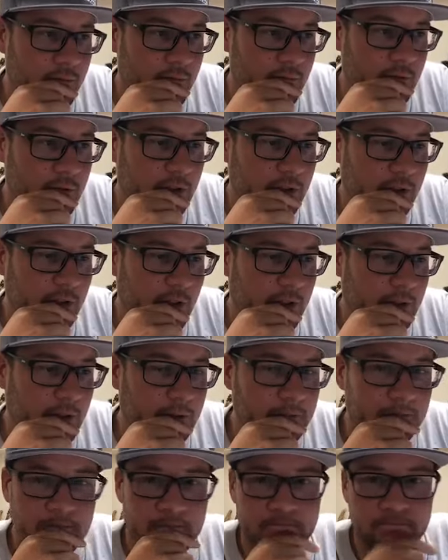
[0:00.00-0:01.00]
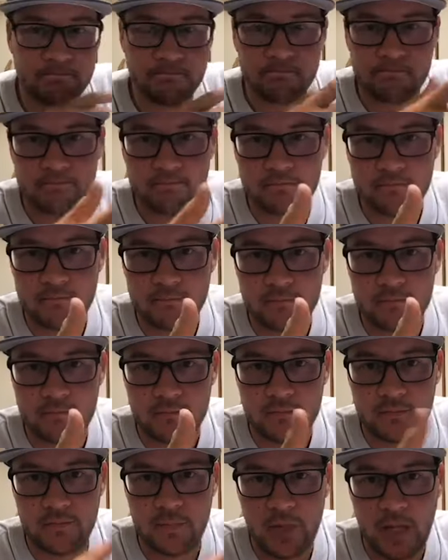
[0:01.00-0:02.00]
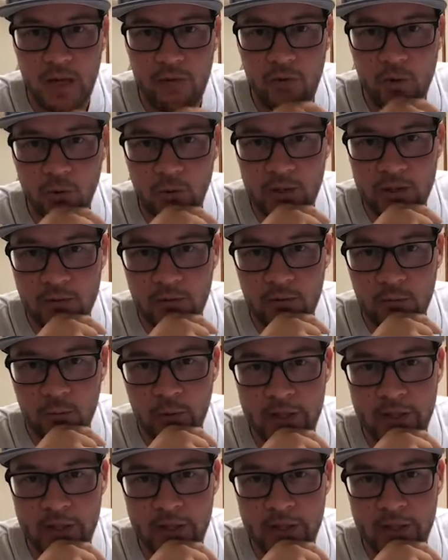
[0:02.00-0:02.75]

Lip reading: So everyone